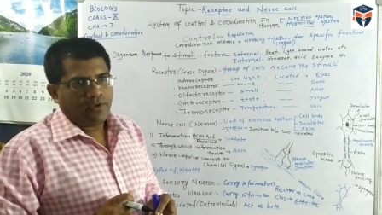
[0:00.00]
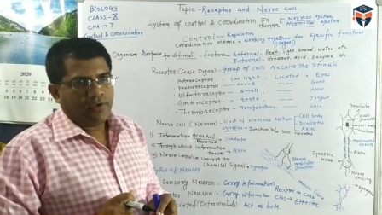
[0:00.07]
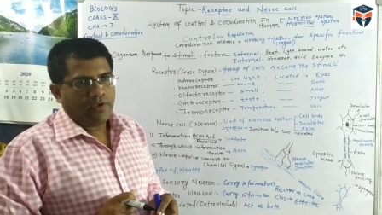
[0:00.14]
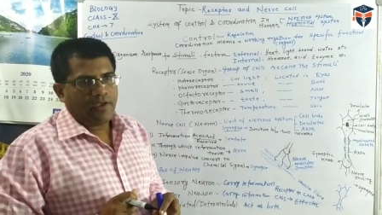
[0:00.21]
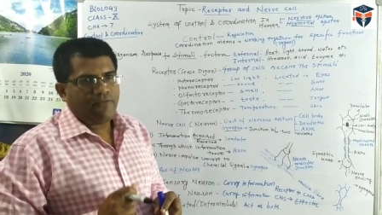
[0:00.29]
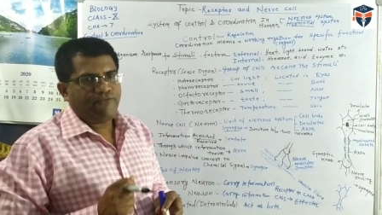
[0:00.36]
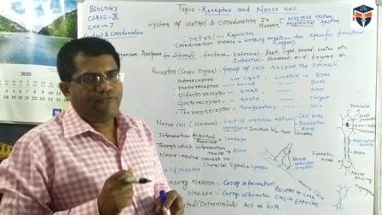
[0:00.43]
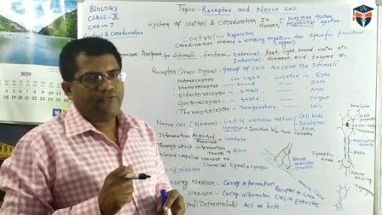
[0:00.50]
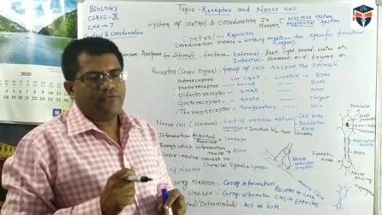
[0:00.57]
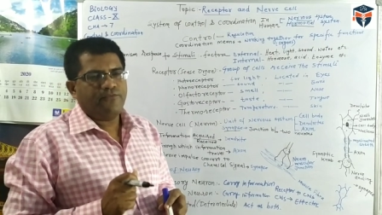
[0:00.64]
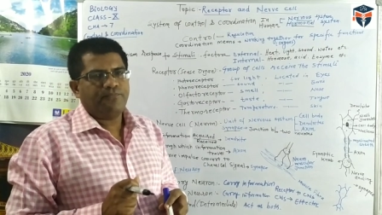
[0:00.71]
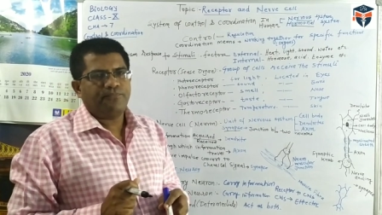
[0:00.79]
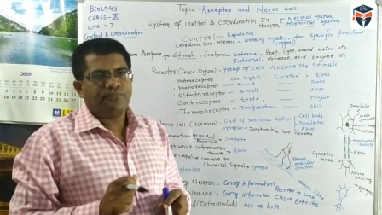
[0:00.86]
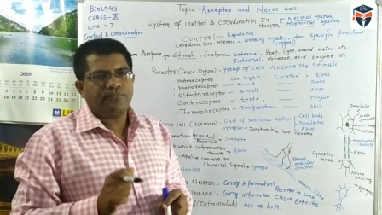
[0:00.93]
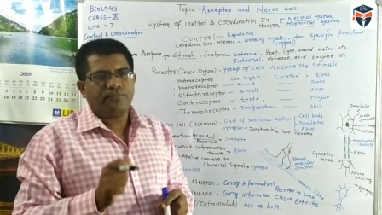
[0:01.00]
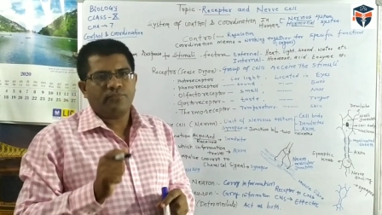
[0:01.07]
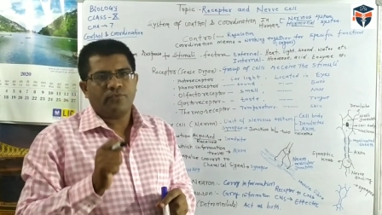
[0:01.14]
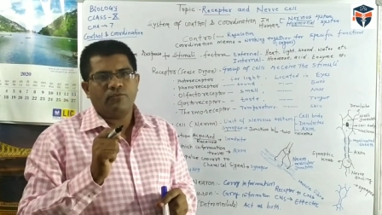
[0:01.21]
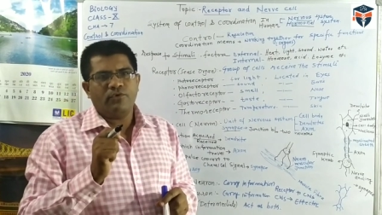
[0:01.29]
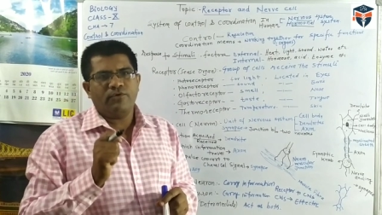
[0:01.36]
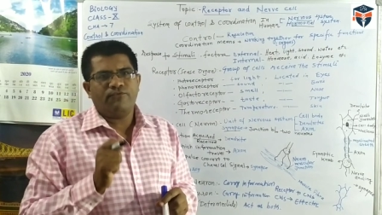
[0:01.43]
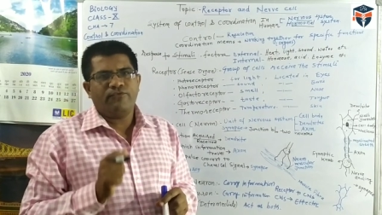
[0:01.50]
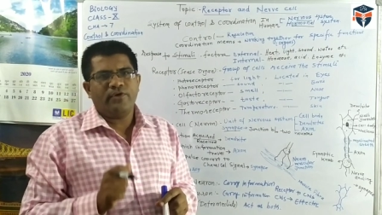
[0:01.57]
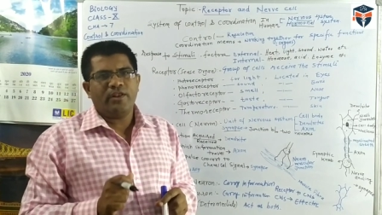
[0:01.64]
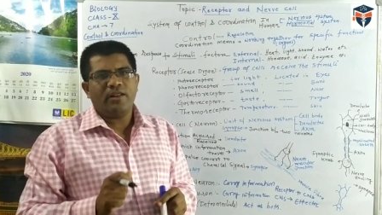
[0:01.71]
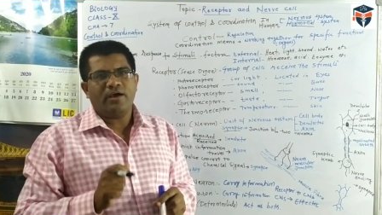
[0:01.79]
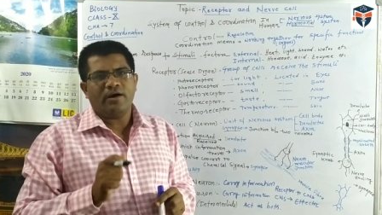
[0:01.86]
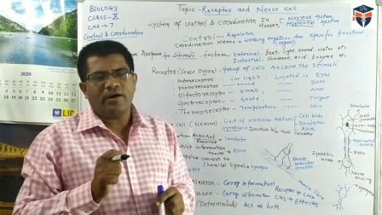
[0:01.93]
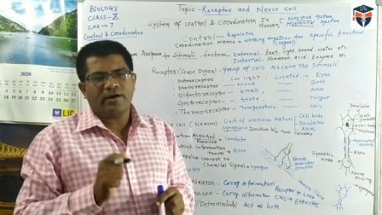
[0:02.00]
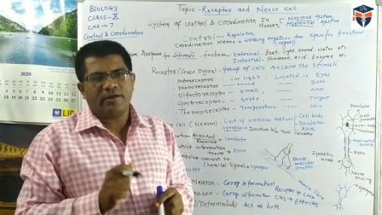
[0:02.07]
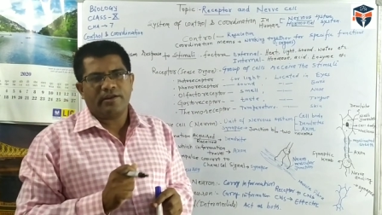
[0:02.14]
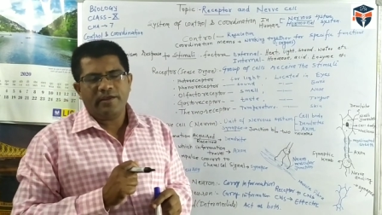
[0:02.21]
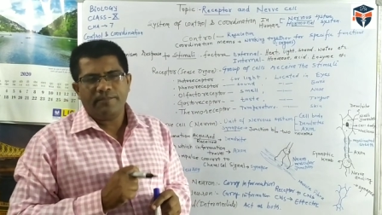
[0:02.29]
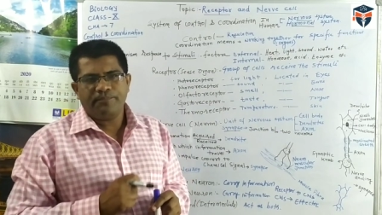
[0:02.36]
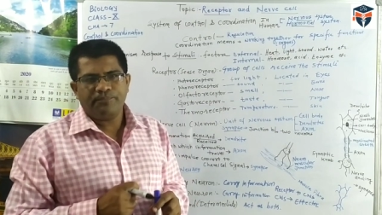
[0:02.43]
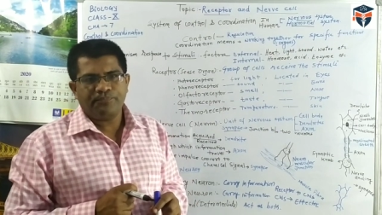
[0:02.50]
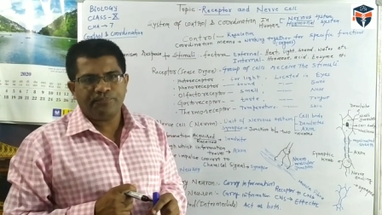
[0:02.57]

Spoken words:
If we feel hungry